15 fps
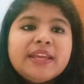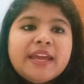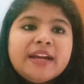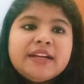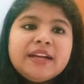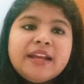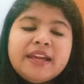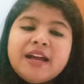
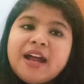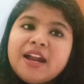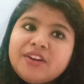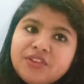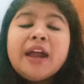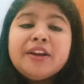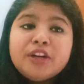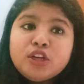get like
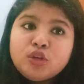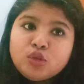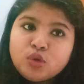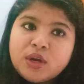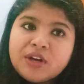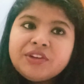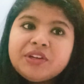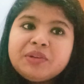100 to
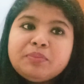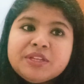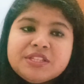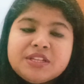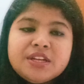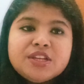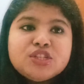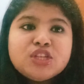200
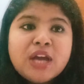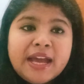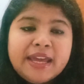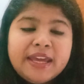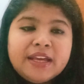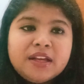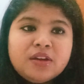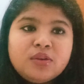percentage
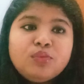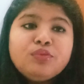hike